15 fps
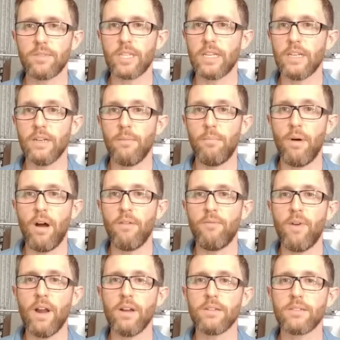say in a
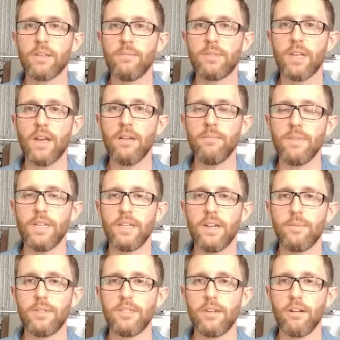bonfire sometime, get it
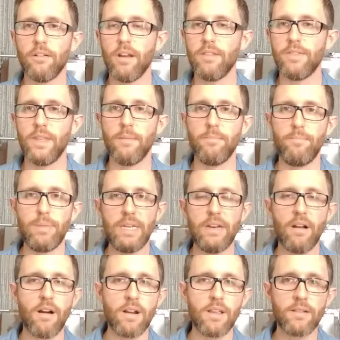up to cherry red, then beat
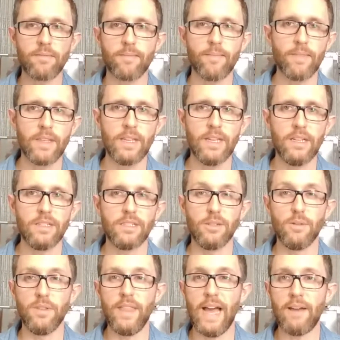on it, see
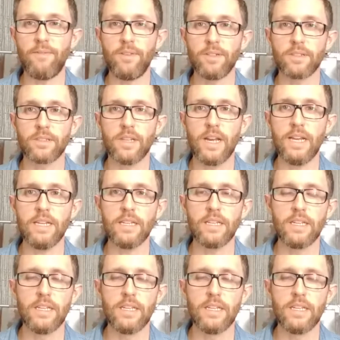what that feels like.